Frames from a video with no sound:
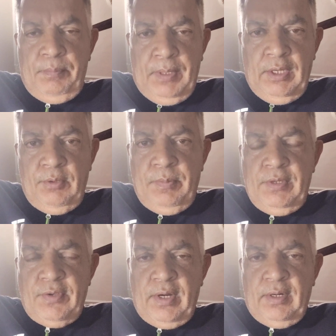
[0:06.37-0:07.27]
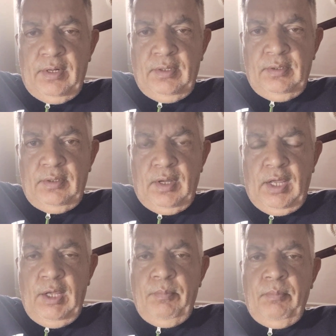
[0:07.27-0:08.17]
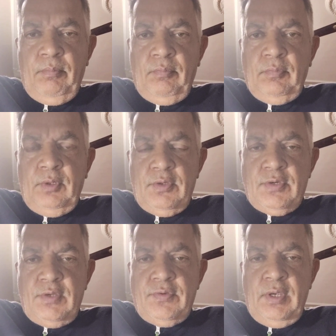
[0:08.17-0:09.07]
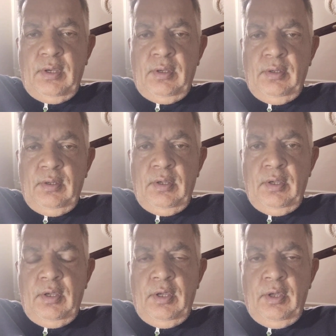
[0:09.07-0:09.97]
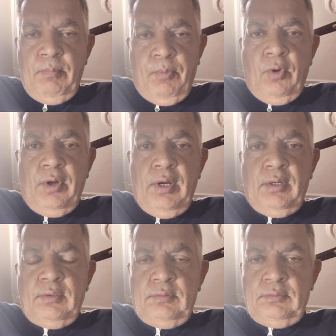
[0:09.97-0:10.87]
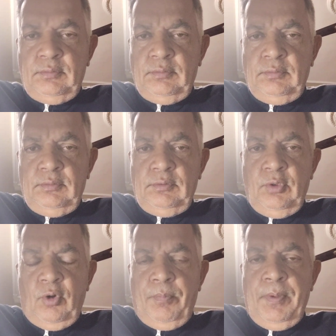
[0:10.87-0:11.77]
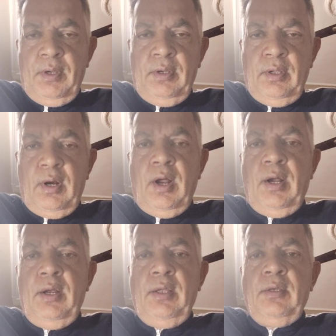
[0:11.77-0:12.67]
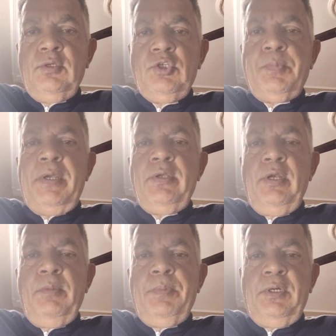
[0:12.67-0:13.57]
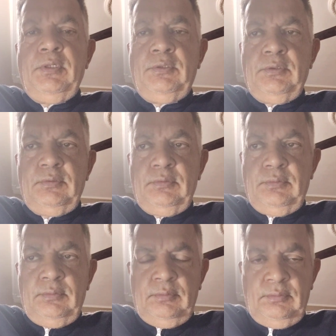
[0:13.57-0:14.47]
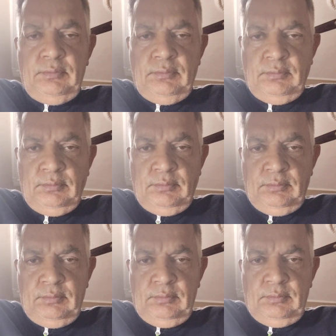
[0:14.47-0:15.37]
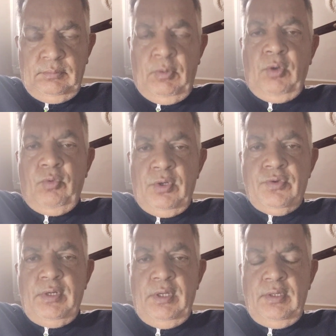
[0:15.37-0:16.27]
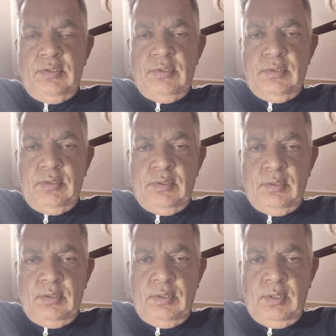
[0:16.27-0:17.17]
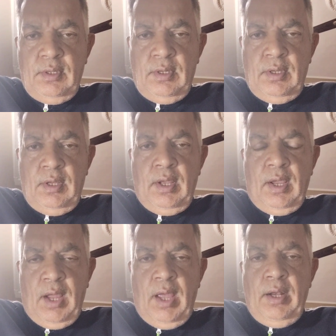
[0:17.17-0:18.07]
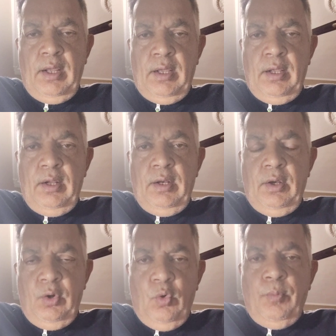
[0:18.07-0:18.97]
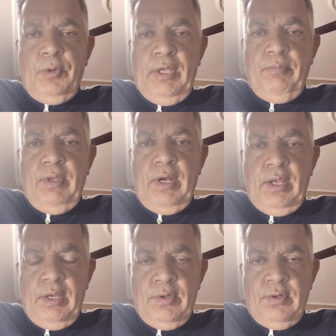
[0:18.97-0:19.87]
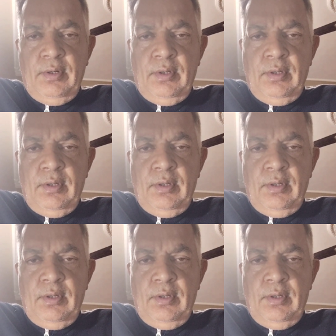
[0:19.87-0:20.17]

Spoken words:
Please be settled. I am discussing important topic regarding special petition. My question is, can a new plea be raised